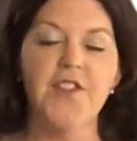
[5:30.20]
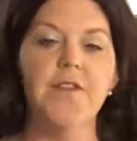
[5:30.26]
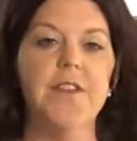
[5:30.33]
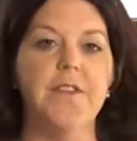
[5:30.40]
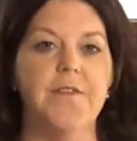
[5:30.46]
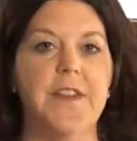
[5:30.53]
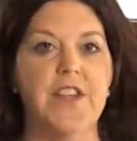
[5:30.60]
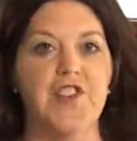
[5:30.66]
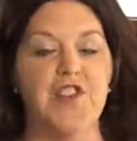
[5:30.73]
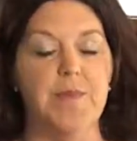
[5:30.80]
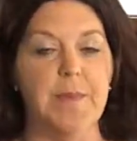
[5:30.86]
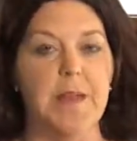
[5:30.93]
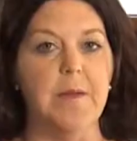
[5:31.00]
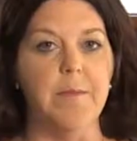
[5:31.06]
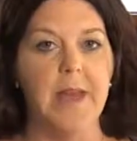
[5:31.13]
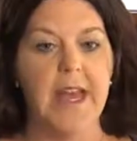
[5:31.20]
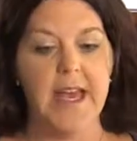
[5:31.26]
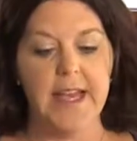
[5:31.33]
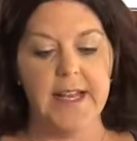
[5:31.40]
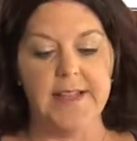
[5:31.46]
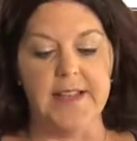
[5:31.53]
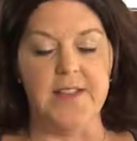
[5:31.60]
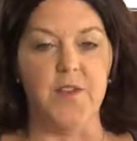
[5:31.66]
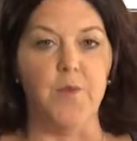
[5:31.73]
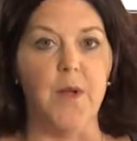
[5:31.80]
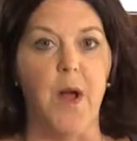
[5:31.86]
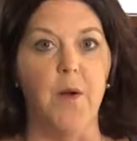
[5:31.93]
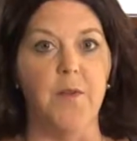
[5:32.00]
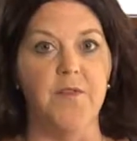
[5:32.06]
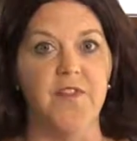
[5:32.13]
of the finished bean bags is
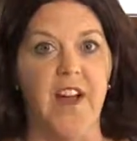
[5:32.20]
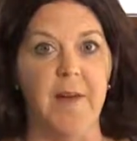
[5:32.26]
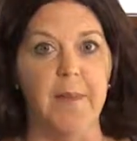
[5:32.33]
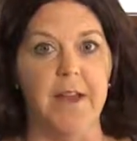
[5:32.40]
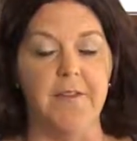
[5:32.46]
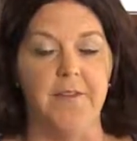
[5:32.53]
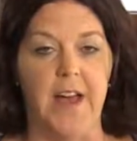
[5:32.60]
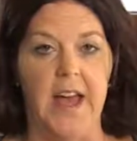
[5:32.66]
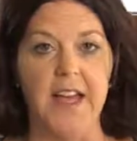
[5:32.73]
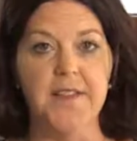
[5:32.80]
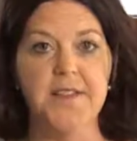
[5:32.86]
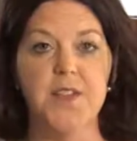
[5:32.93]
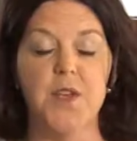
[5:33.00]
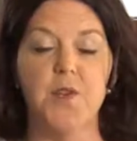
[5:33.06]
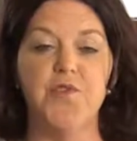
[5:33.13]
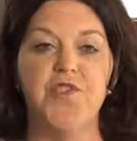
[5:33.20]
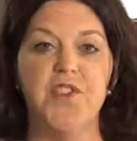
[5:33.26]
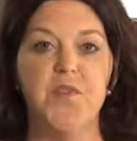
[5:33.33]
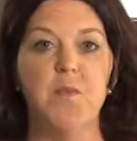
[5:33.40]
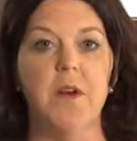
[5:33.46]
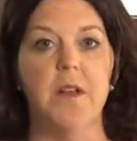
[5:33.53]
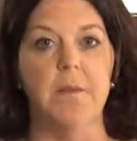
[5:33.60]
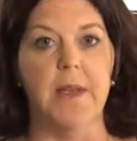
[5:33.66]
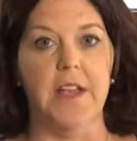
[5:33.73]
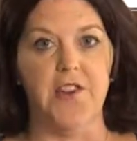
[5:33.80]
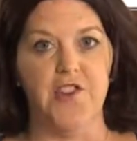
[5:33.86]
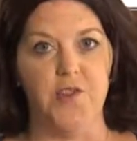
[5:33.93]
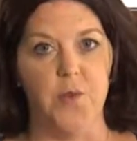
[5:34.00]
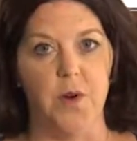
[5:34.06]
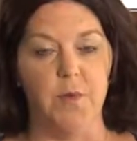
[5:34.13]
around 5 by 5, so you just want to make
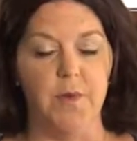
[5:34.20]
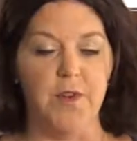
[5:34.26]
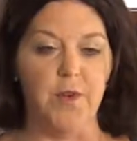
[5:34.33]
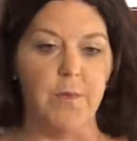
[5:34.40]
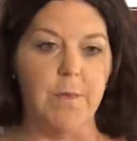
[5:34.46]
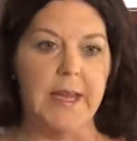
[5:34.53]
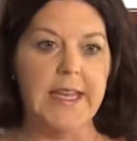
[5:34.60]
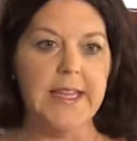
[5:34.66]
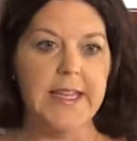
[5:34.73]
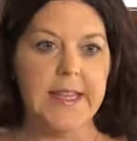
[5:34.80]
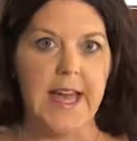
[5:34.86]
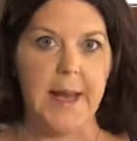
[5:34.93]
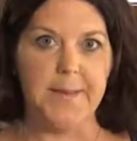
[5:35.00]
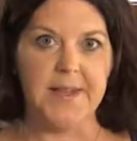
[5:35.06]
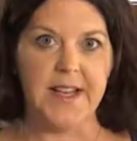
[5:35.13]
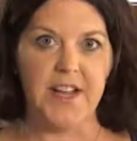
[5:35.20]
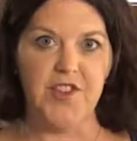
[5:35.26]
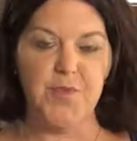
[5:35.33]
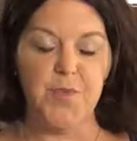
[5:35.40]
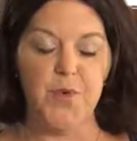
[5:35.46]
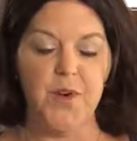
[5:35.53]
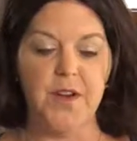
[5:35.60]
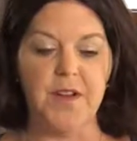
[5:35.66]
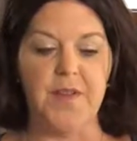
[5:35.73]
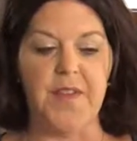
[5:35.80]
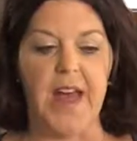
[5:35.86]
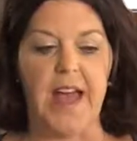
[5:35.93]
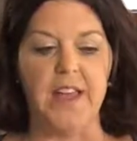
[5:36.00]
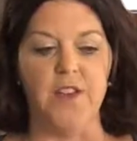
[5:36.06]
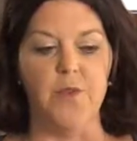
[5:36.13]
sure when you're making the hopscotch board
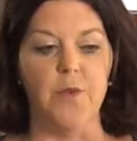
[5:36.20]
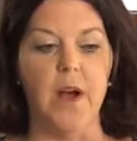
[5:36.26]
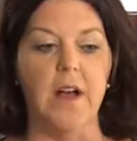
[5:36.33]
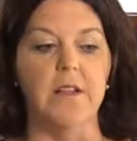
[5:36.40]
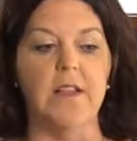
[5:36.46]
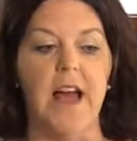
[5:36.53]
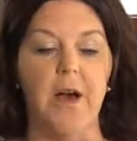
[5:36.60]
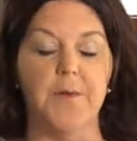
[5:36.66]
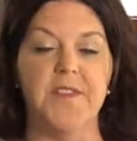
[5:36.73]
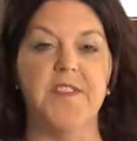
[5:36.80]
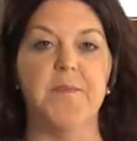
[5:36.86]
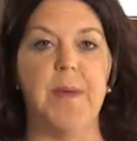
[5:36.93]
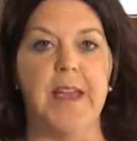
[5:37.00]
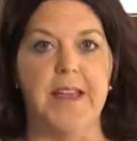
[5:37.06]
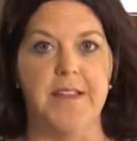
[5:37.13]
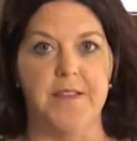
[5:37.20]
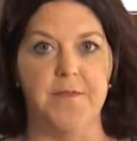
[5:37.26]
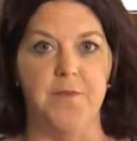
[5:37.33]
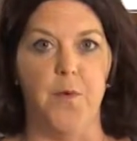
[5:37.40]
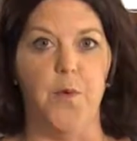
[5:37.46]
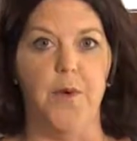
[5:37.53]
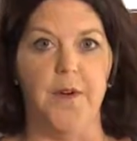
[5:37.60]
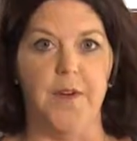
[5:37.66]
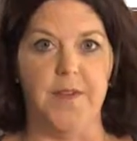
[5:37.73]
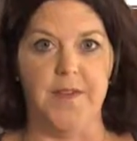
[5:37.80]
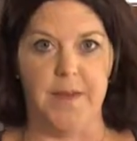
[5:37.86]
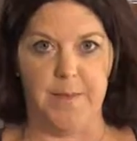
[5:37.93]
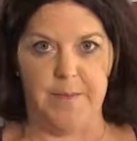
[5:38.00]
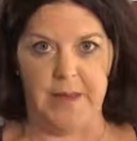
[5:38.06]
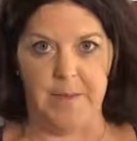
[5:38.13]
that you allow space for
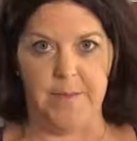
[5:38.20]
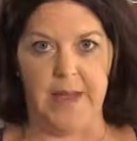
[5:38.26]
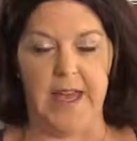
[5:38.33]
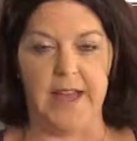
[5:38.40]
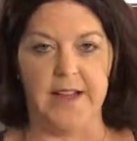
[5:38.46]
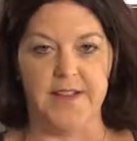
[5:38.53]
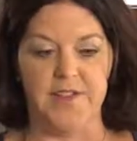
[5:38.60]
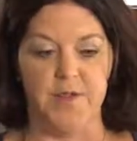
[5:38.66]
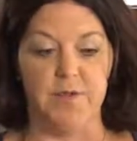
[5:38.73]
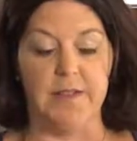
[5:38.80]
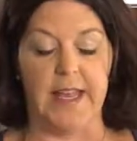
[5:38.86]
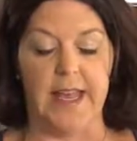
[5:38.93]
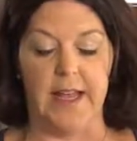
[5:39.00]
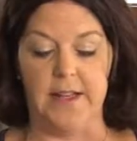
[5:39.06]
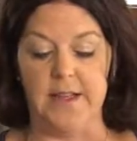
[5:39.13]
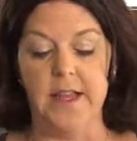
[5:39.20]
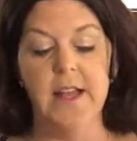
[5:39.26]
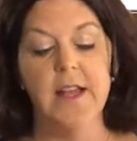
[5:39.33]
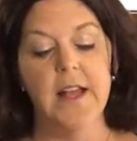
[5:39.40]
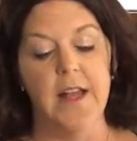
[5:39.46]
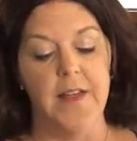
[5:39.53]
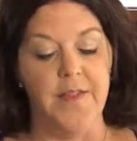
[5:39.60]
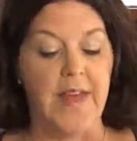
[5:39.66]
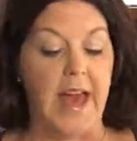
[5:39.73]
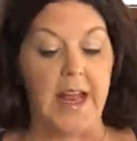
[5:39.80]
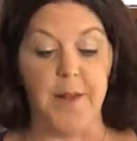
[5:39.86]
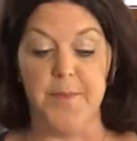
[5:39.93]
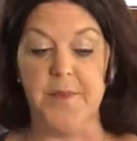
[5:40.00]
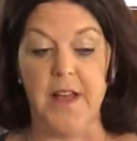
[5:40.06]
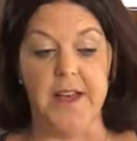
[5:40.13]
the bean bags to land. And that
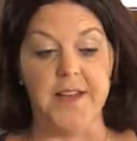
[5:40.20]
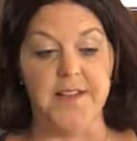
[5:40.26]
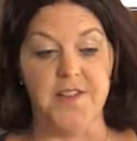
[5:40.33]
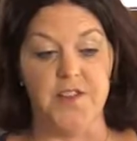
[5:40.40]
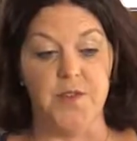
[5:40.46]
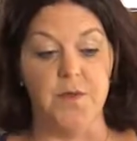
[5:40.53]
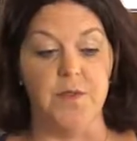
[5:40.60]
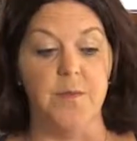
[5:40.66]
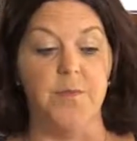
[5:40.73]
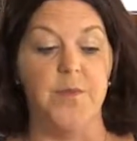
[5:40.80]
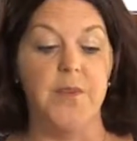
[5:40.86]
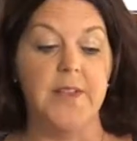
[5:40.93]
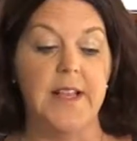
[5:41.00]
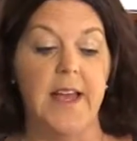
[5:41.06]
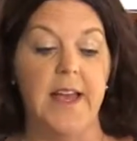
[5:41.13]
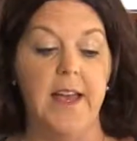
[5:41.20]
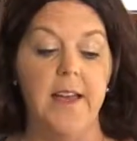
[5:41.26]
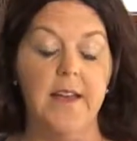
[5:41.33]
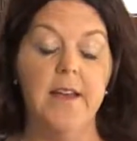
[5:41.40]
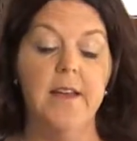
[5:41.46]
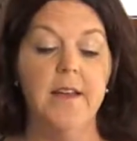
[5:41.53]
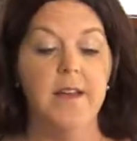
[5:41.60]
applies to the bullseye,